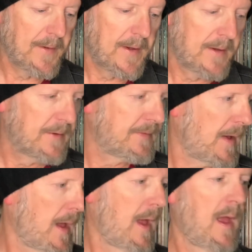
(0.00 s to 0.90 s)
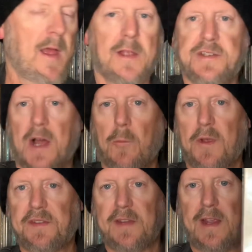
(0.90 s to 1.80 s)
of John
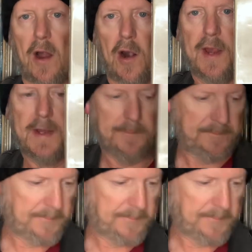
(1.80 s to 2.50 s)
Wesley Harding.